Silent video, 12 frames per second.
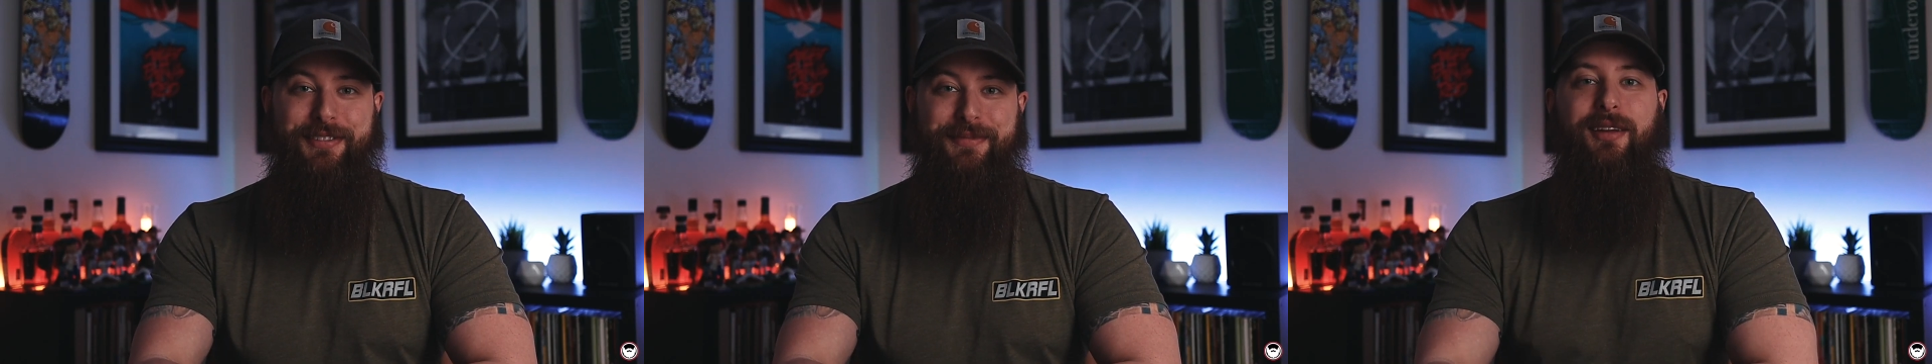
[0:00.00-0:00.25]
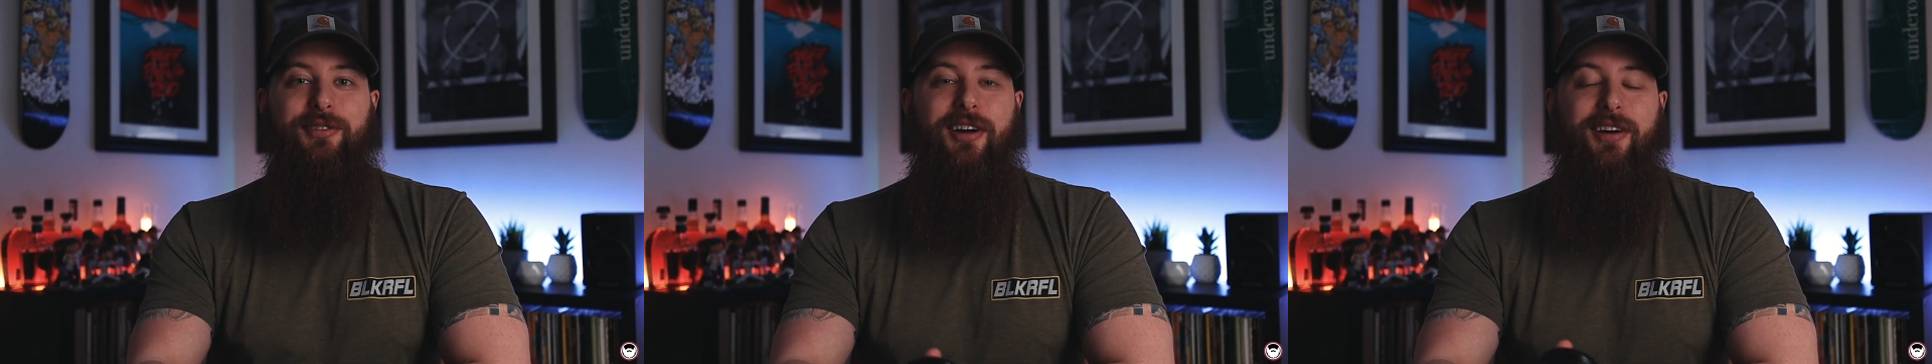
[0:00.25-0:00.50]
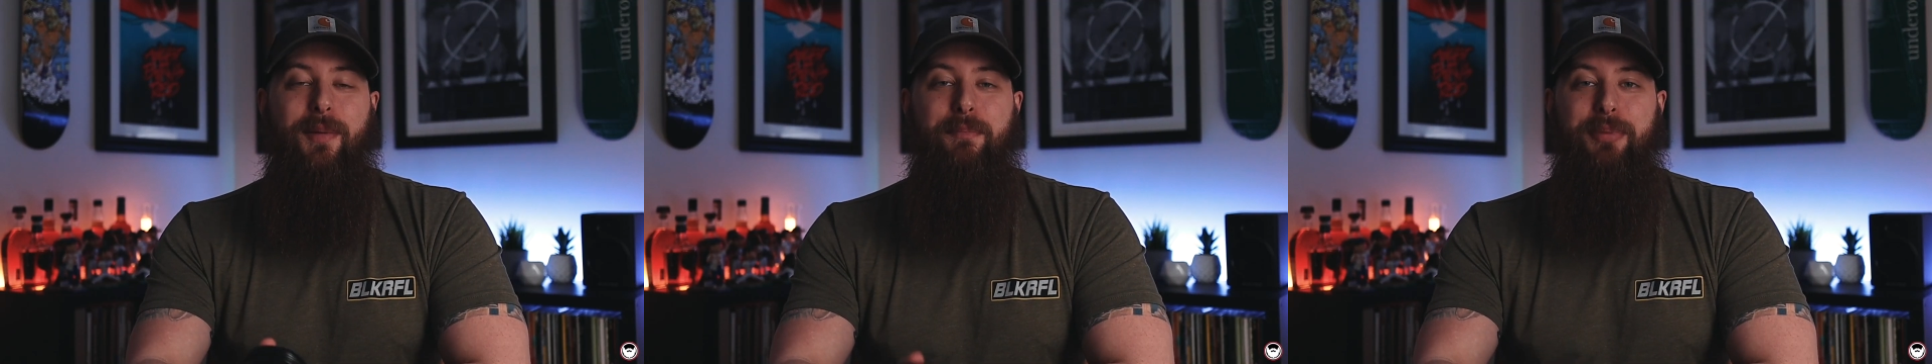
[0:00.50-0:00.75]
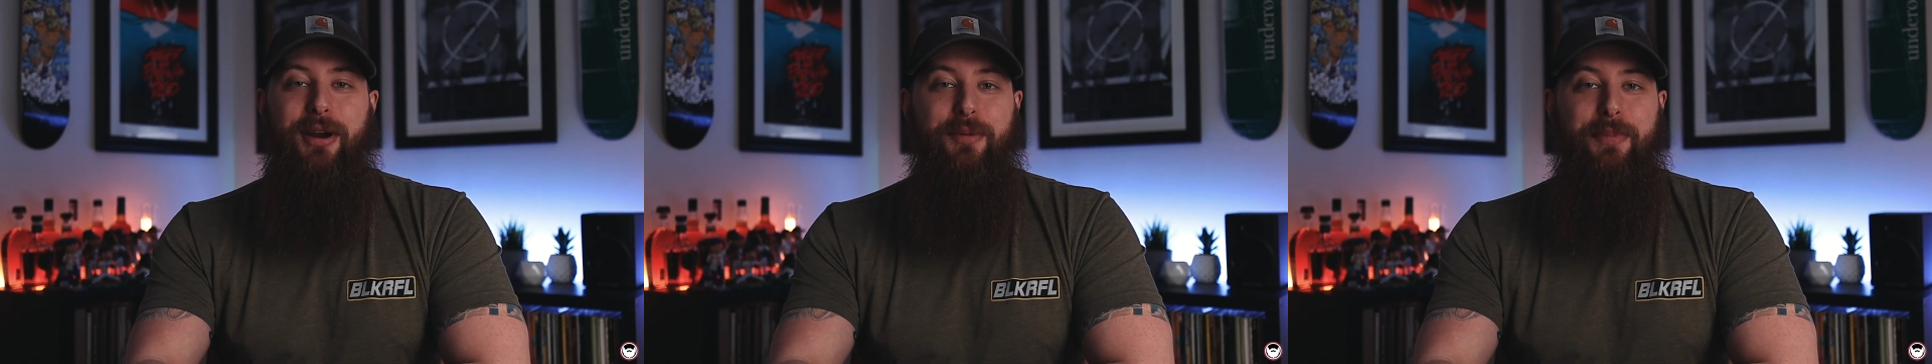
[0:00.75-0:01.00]
Now talking
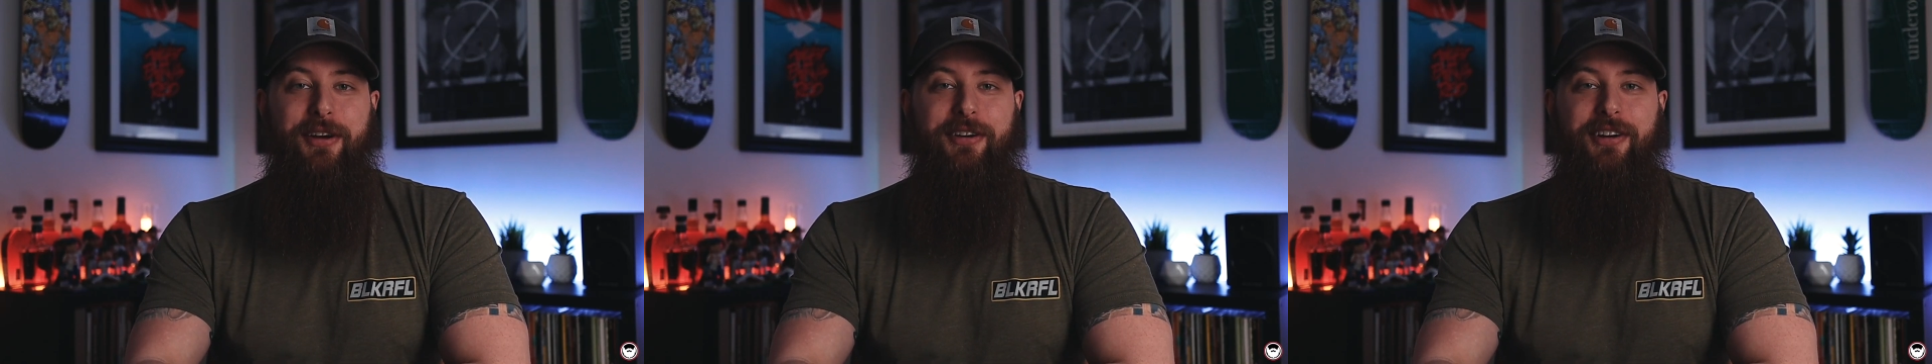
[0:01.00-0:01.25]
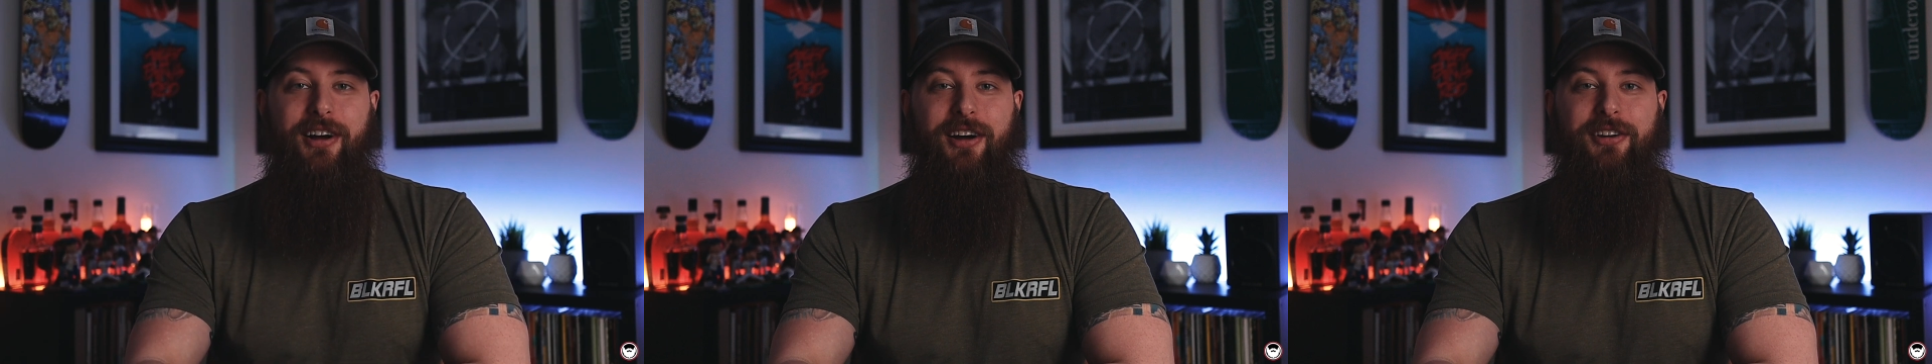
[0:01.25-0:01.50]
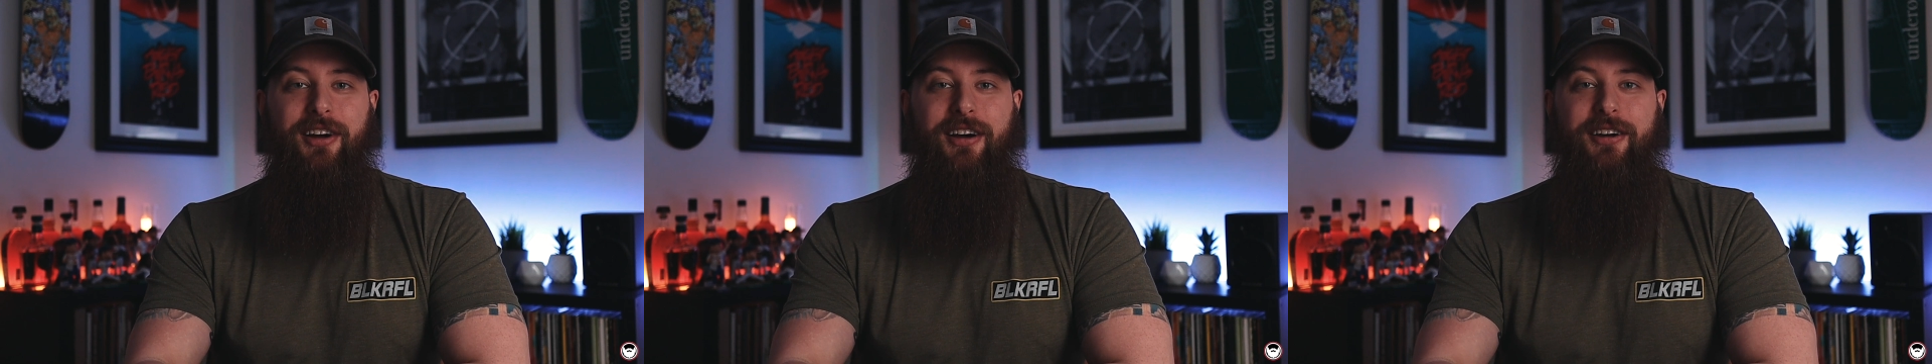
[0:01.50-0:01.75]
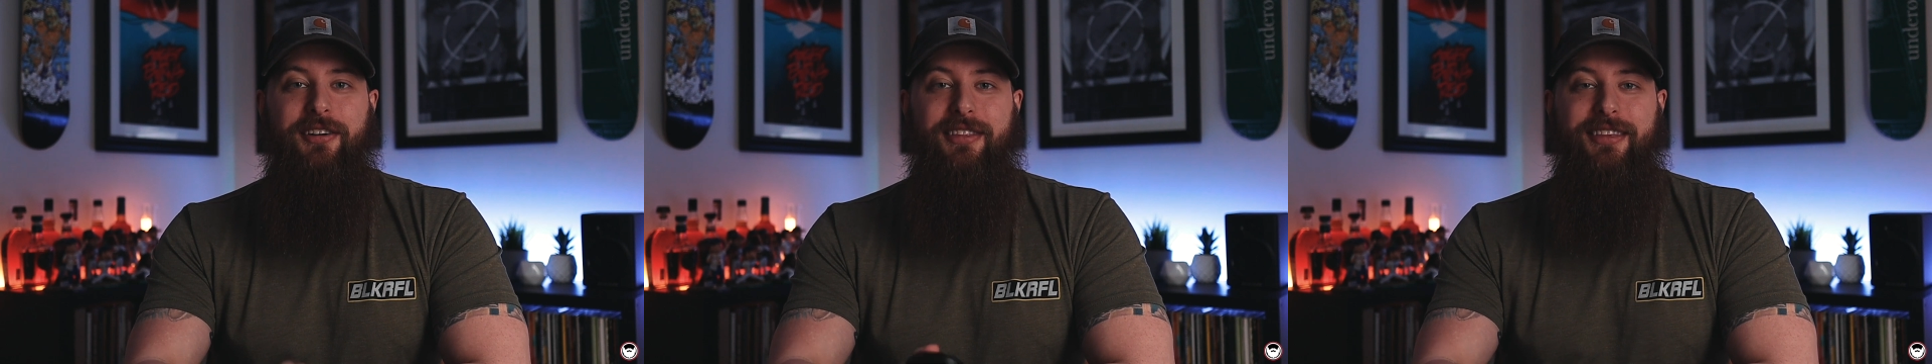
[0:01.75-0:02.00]
beard butter in
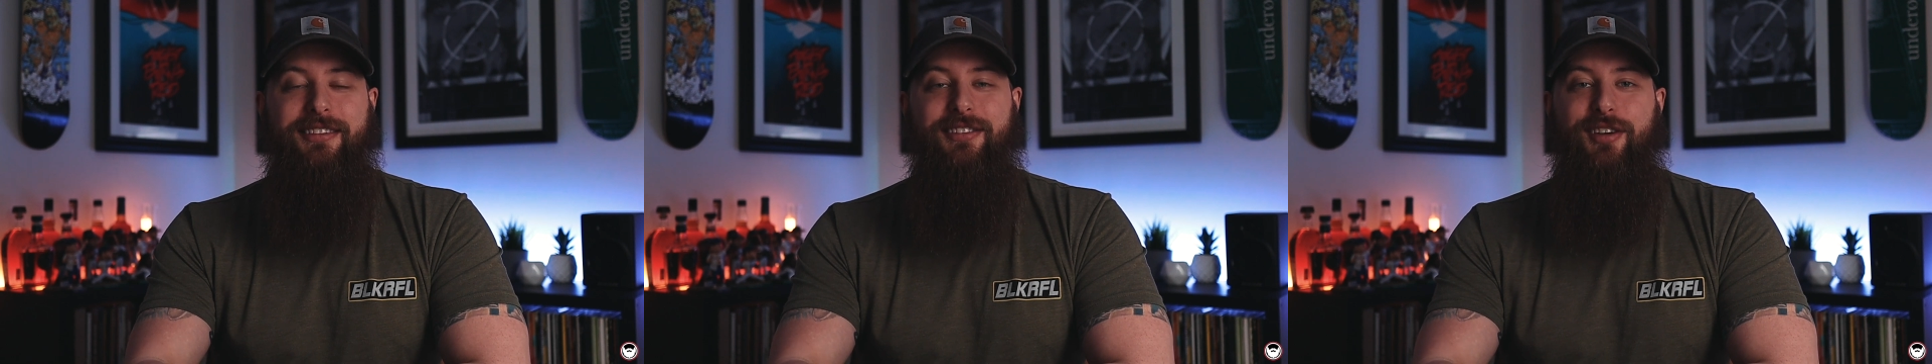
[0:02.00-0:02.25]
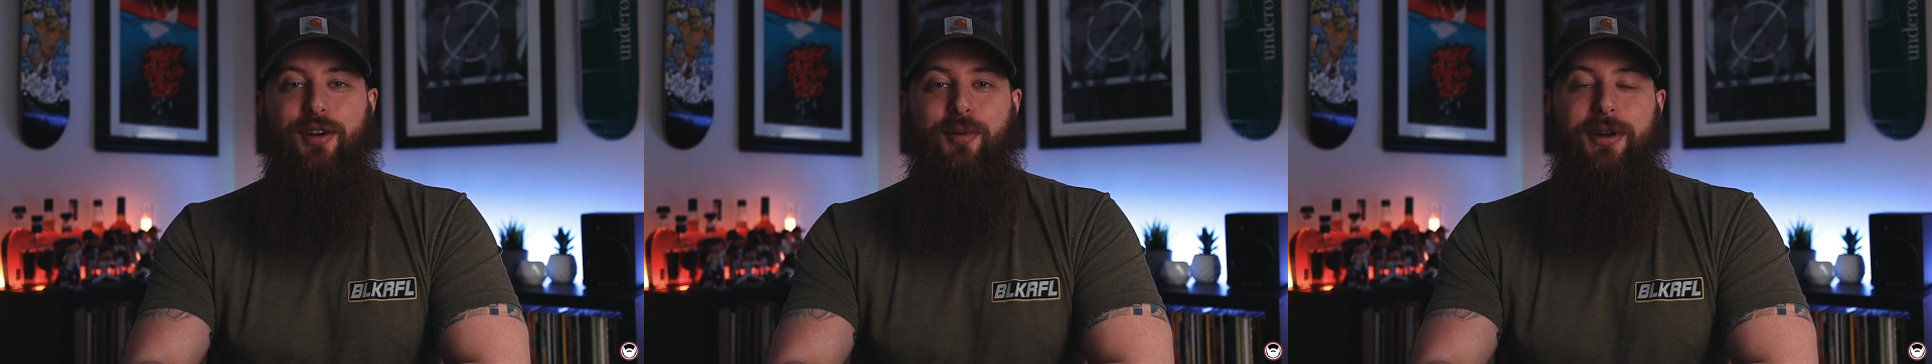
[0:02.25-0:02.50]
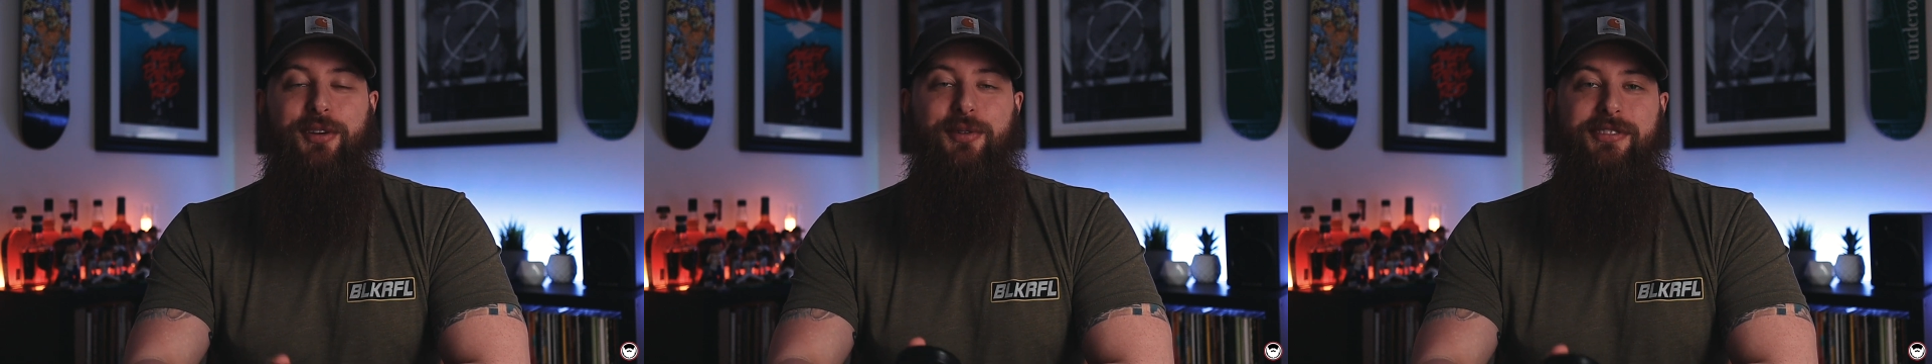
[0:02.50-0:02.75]
Honyocker, this is gonna run you